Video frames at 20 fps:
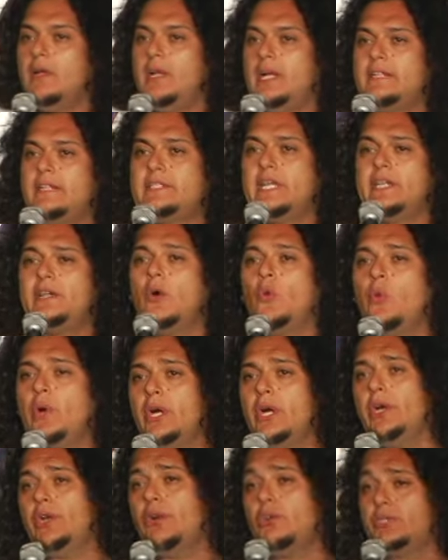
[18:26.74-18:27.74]
it's kind of
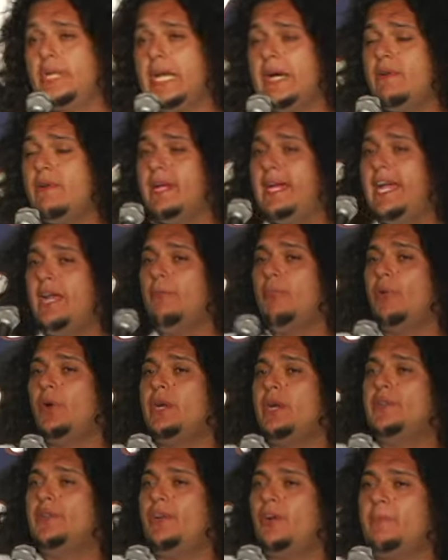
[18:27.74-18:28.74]
weird, you know, to have a gay
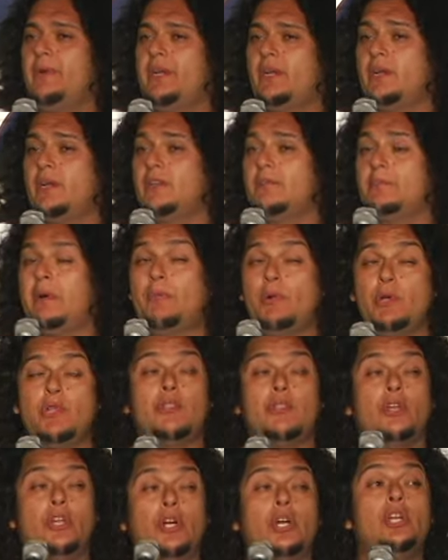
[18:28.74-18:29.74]
brother because my
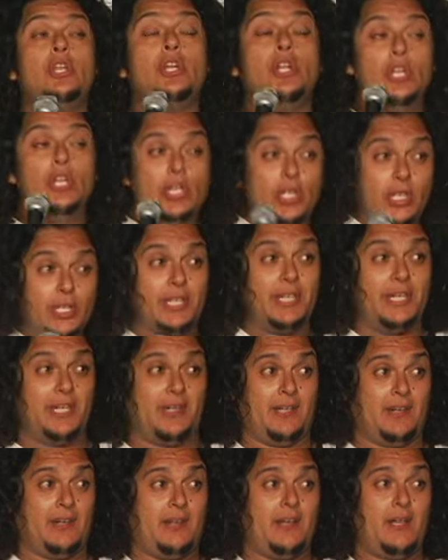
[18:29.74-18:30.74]
brother's good
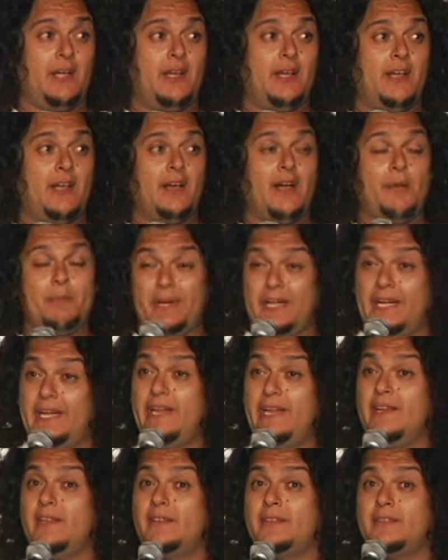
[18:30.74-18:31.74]
looking. I mean, he
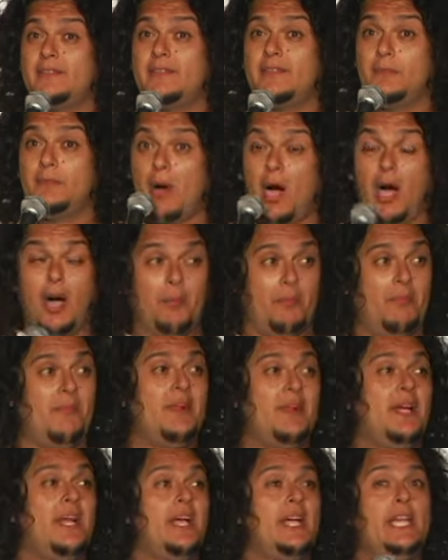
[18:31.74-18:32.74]
is the bomb.
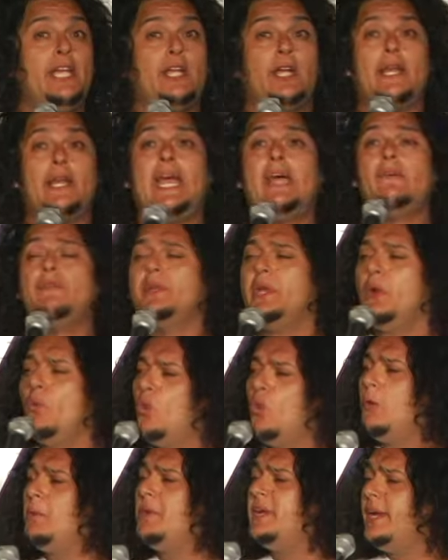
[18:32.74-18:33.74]
He could have any
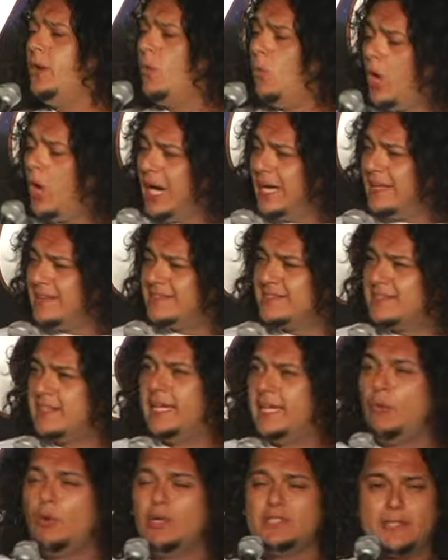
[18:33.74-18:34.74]
woman he wants.
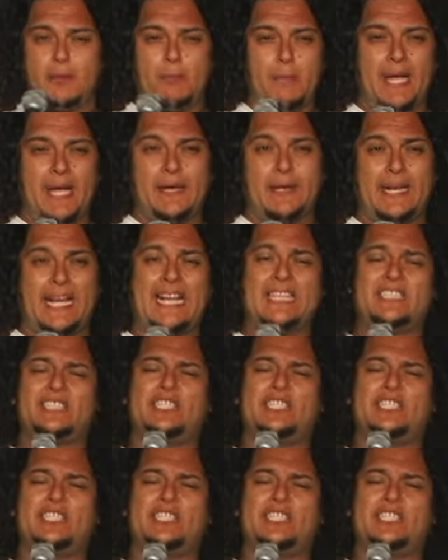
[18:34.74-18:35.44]
He wants a man. That